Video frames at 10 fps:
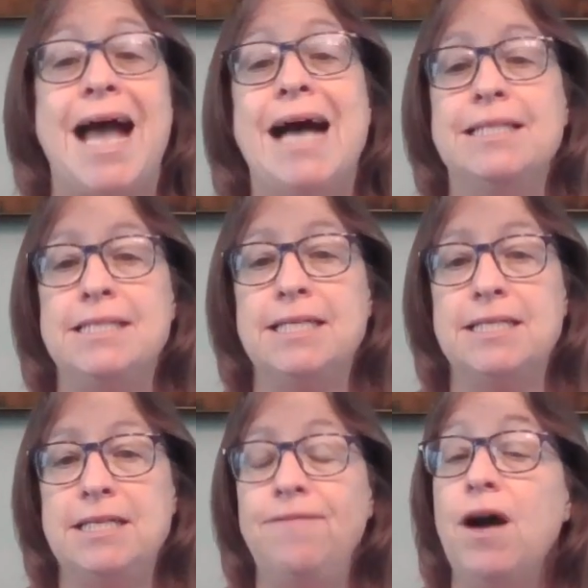at
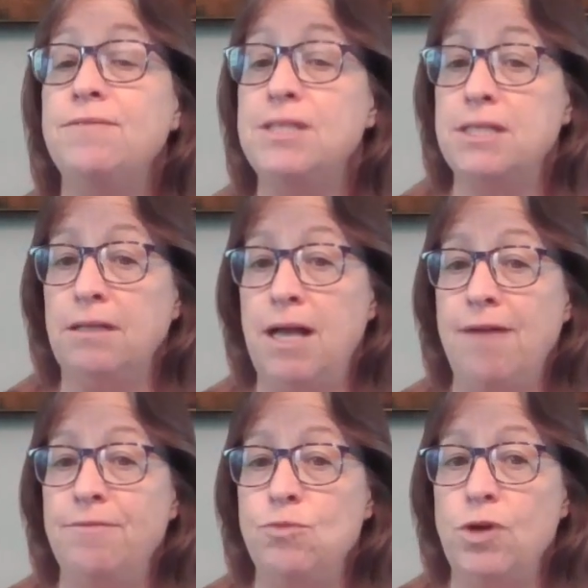65 still
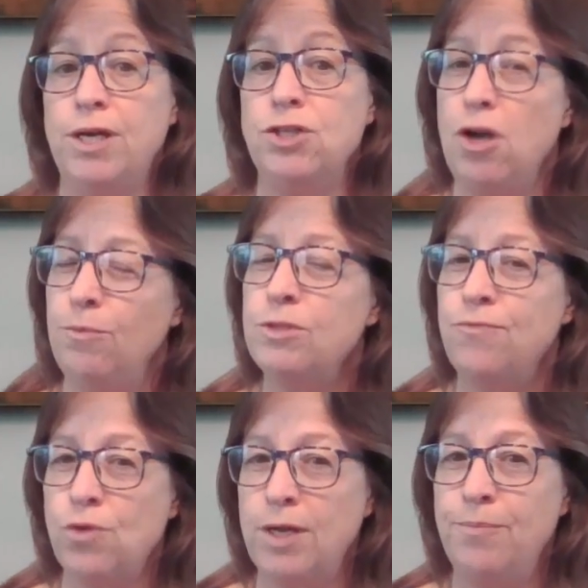have a mortgage, almost
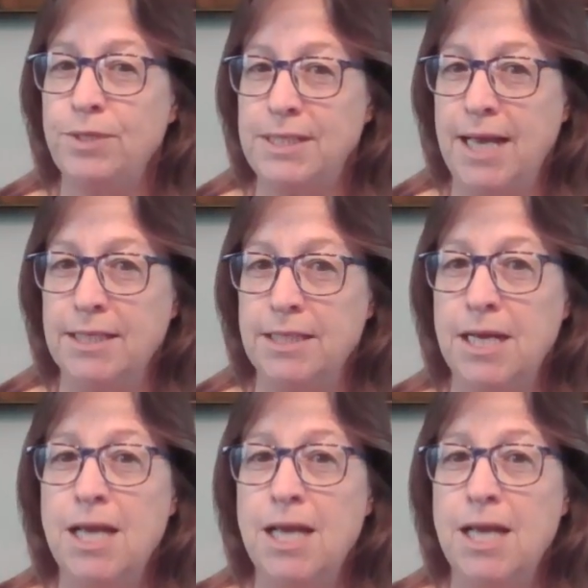40%.